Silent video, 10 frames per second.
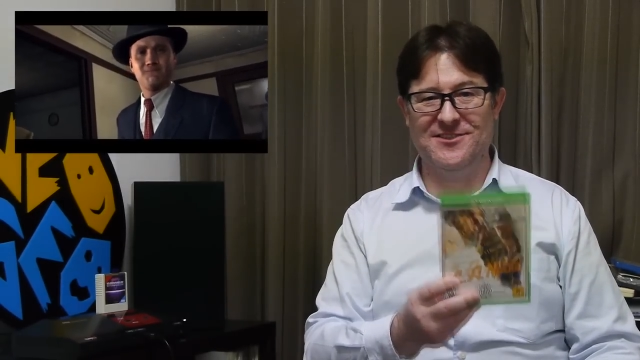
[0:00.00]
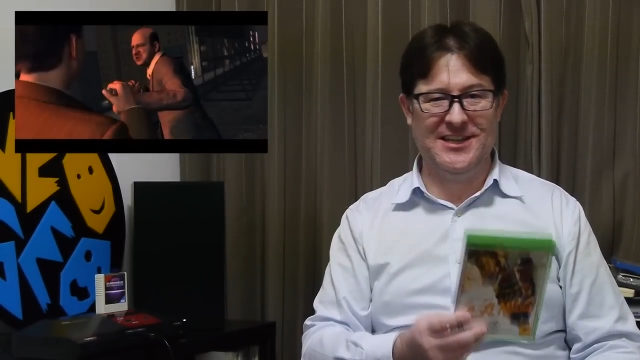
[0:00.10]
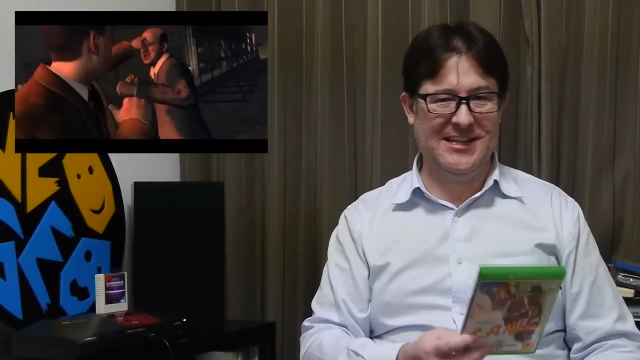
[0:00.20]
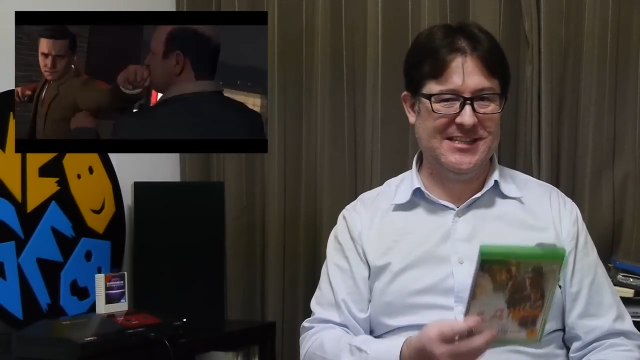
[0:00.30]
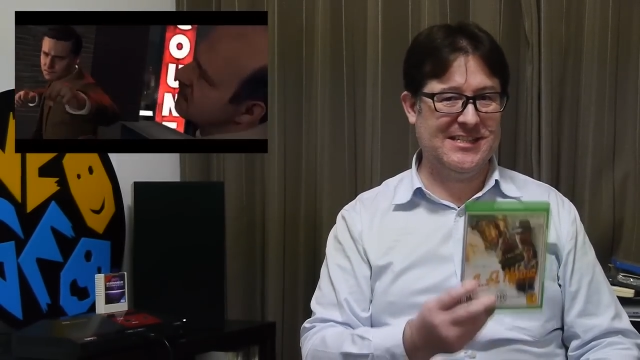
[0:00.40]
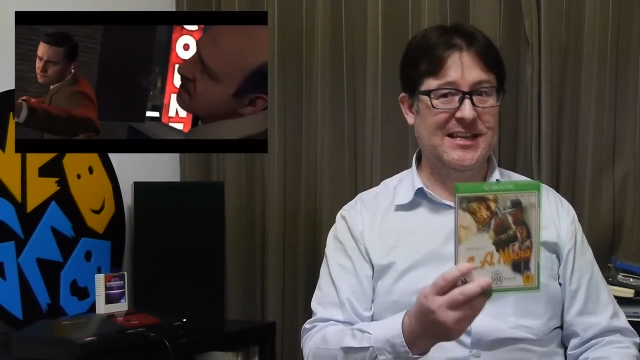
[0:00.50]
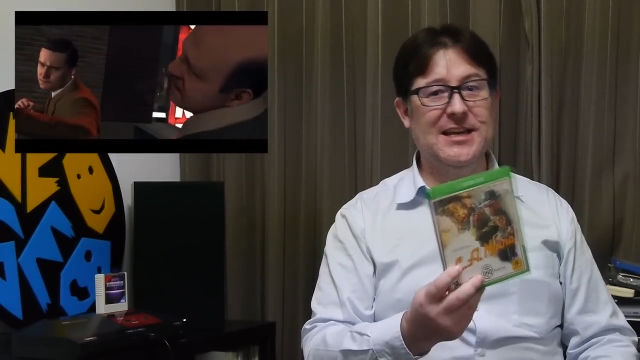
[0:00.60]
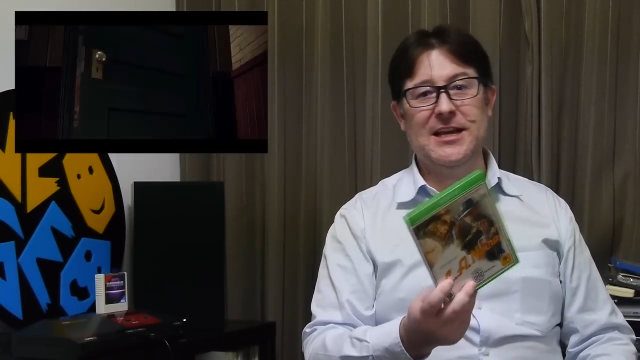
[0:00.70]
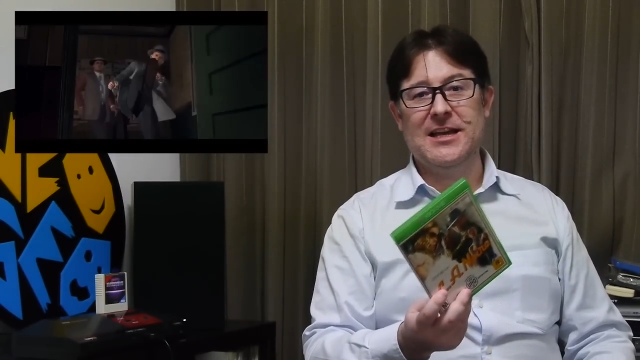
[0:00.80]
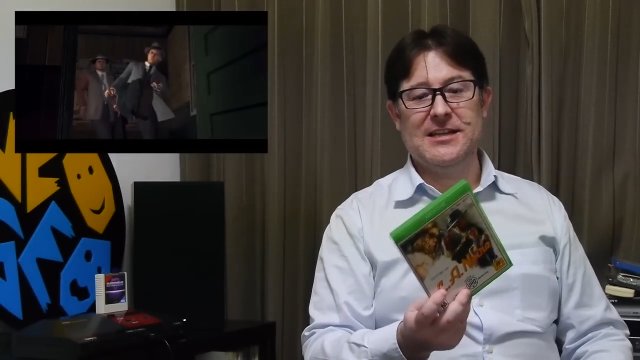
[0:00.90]
2 days.
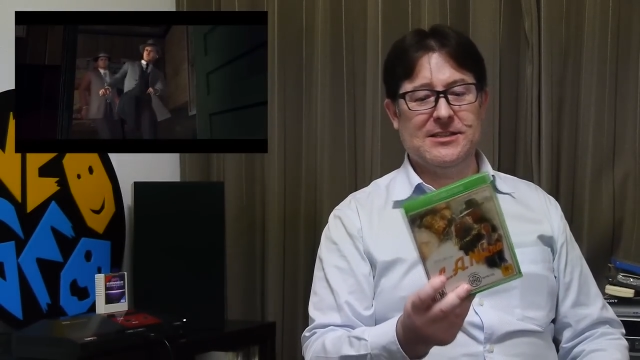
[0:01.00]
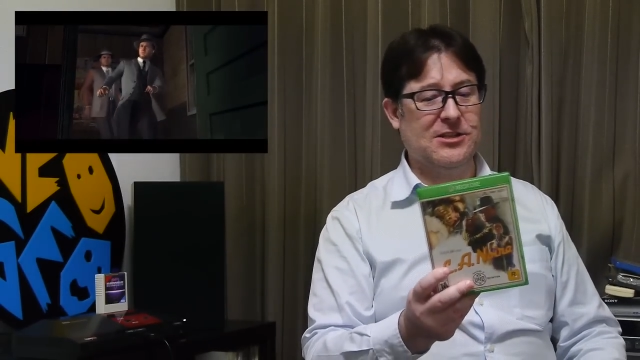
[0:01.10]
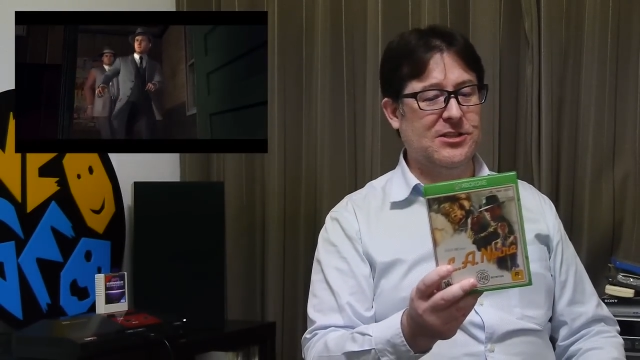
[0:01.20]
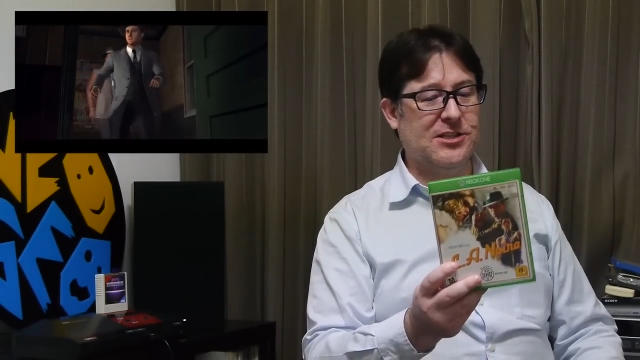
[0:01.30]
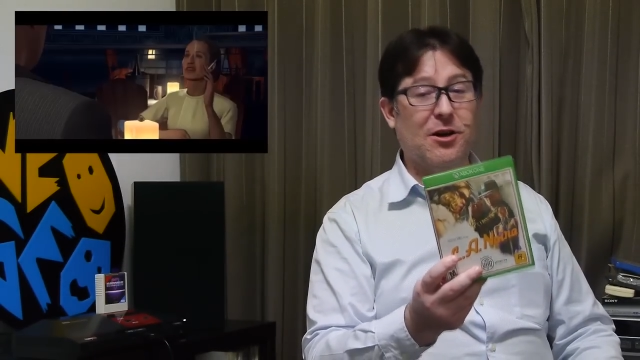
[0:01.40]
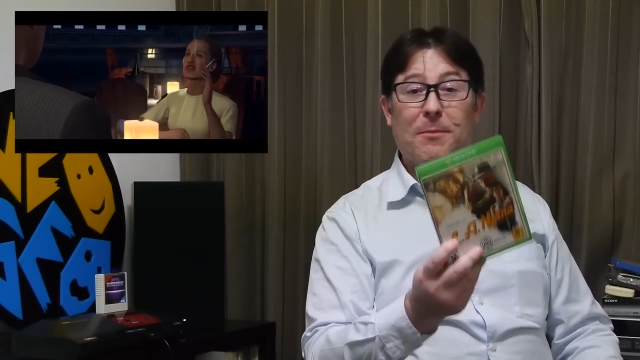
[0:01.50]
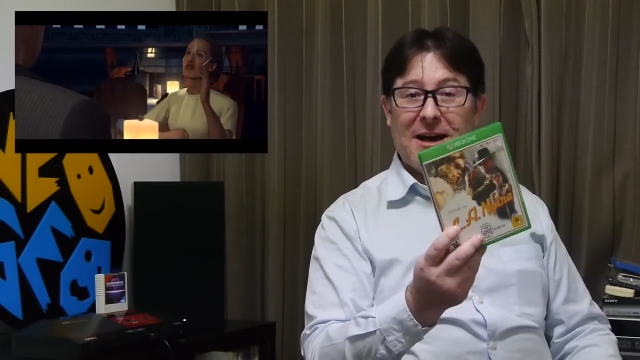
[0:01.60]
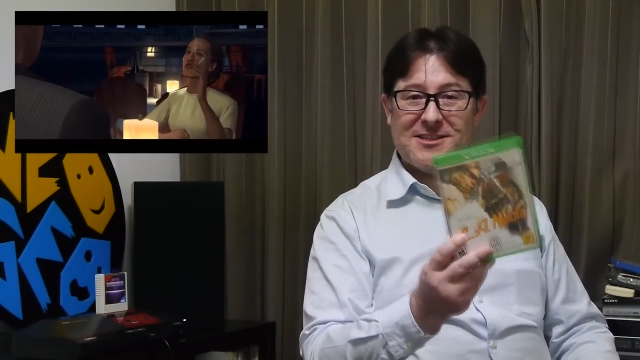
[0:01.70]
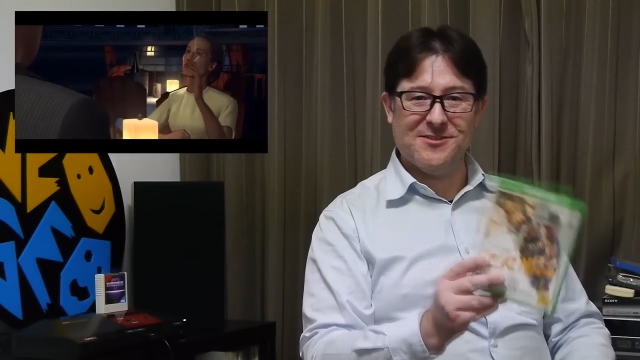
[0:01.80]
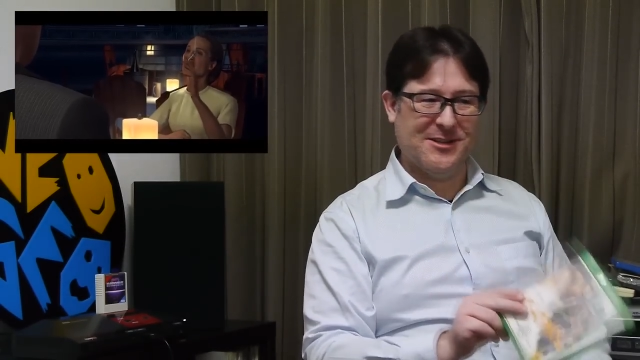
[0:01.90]
It's good to go
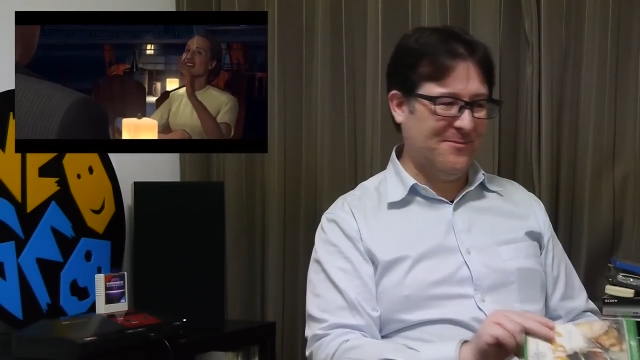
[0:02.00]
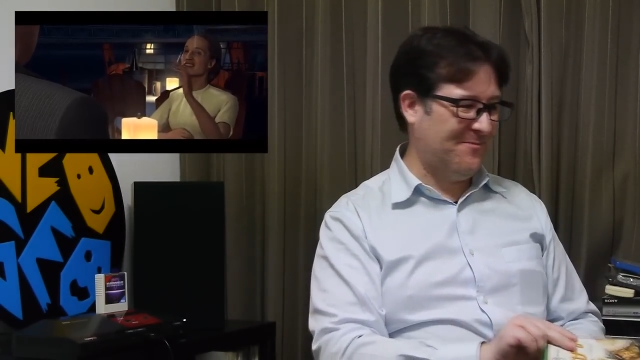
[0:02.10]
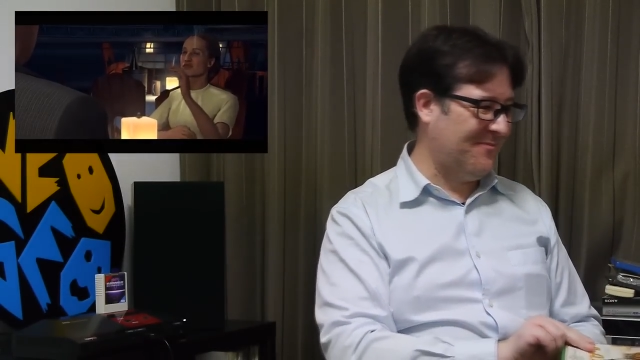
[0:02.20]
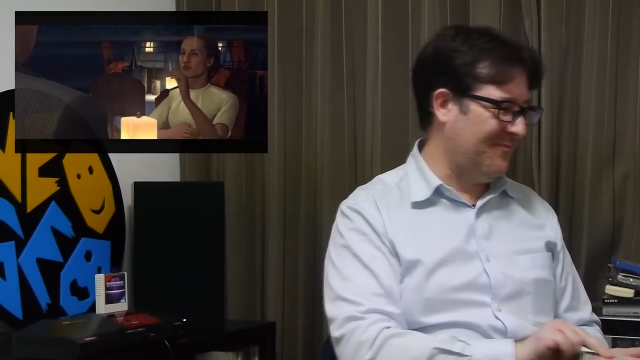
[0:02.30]
back to it.